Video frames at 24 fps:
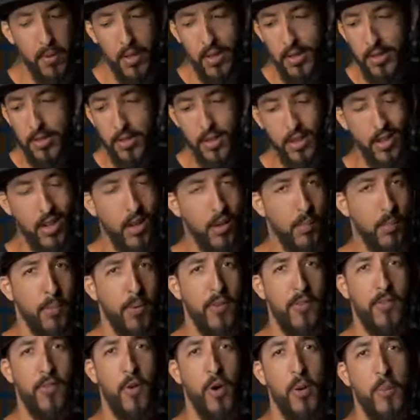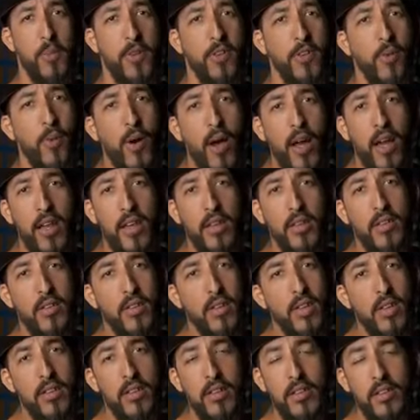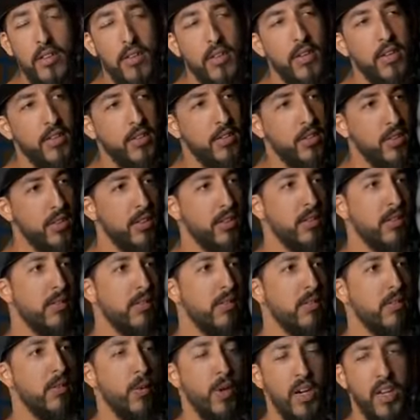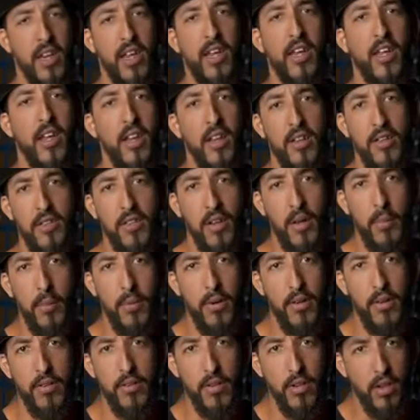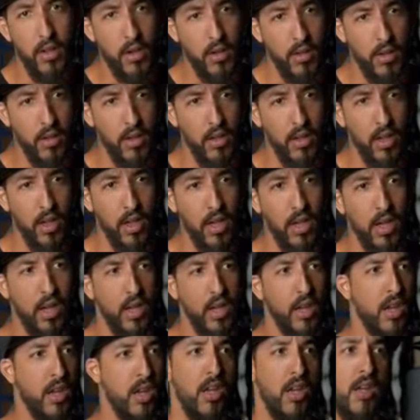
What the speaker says: But you know, performance wise, it's just ridiculous numbers. You know, you're looking at